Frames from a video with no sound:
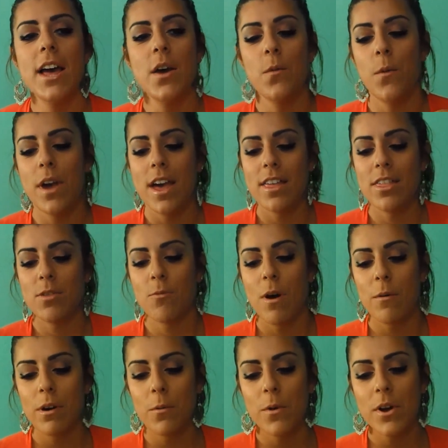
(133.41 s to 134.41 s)
with
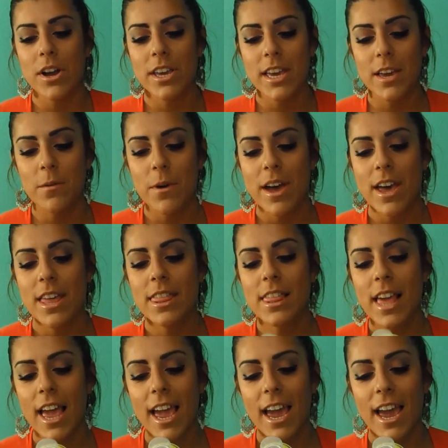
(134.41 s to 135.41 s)
what we're working
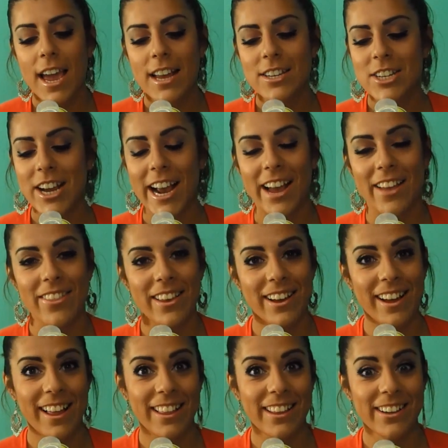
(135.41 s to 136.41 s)
with and check out the
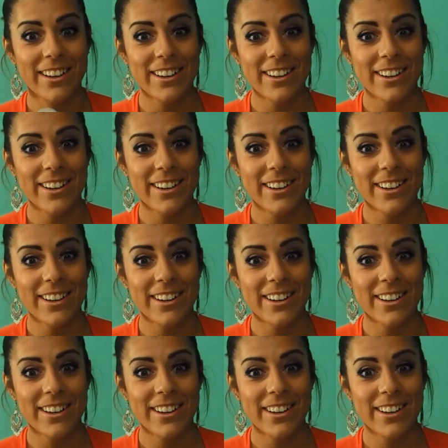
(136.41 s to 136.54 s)
colors.